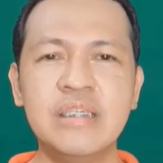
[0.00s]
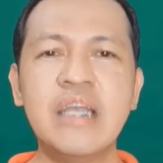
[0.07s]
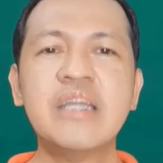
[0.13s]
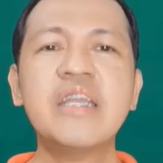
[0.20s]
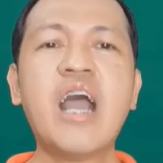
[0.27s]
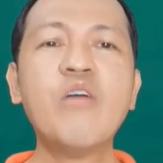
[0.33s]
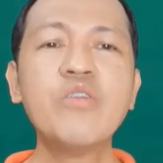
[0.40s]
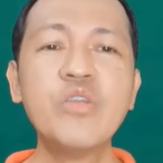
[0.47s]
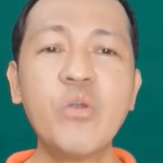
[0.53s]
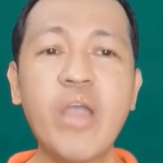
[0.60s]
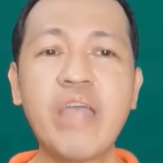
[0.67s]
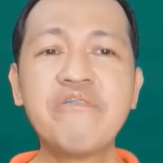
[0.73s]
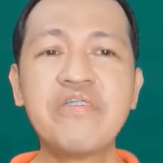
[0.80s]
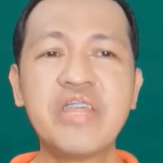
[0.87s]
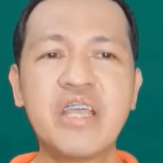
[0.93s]
Now you know
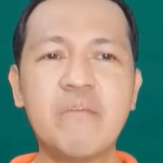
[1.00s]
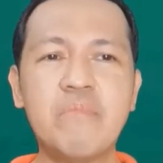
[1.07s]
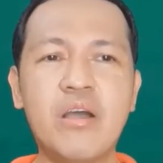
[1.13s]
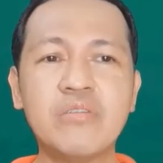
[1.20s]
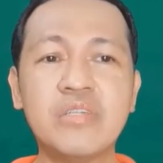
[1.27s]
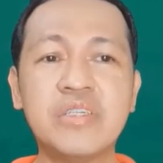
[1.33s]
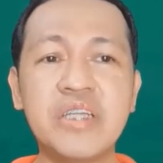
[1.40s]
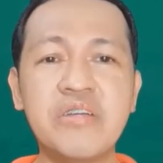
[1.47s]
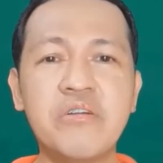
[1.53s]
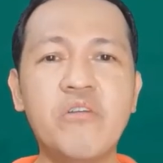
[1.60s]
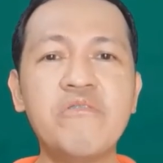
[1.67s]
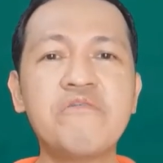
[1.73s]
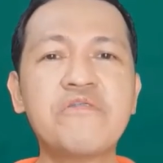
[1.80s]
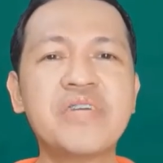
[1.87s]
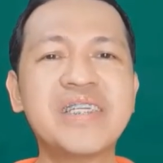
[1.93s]
everything about
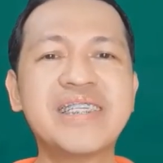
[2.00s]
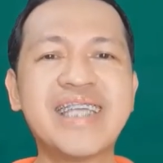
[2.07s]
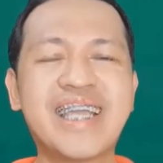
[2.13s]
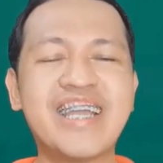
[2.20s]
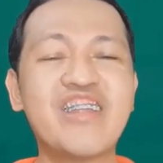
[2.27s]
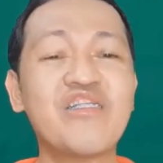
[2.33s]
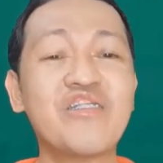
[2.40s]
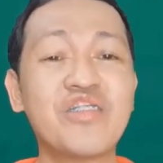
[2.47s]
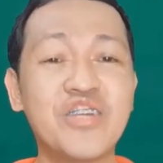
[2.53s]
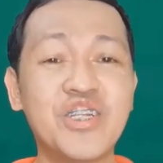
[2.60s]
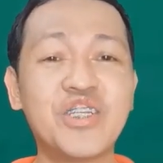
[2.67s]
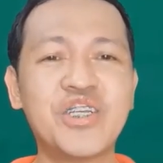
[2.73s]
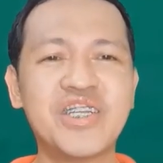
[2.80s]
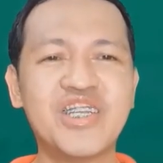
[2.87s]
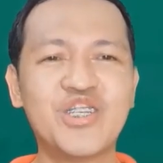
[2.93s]
0, first, second, and
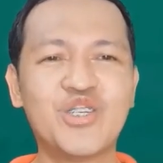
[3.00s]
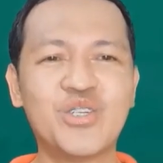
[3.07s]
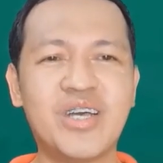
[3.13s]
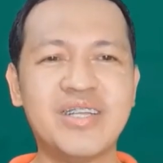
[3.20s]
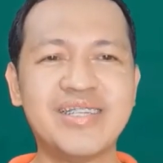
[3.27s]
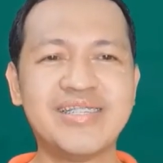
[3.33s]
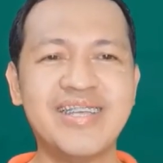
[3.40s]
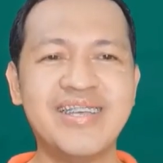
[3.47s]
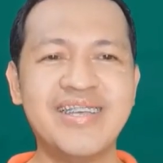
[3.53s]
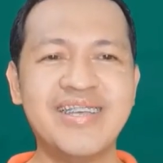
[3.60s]
third conditionals.